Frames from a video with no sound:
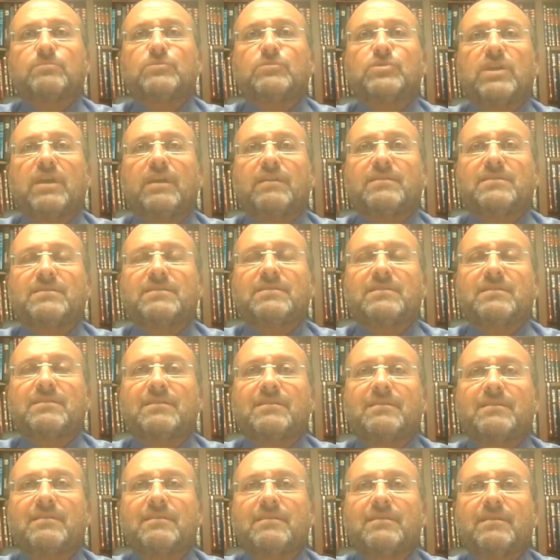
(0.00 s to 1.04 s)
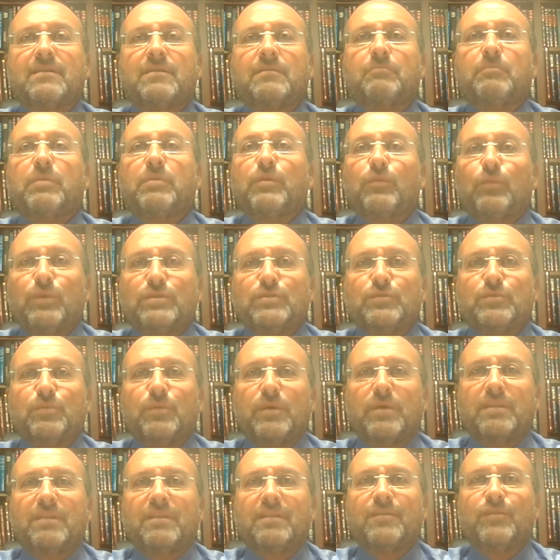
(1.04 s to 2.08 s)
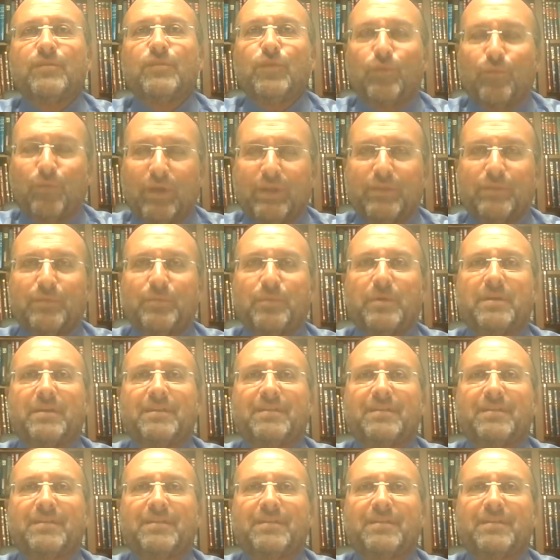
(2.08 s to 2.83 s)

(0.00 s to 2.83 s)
jealousy. But which one? The right one.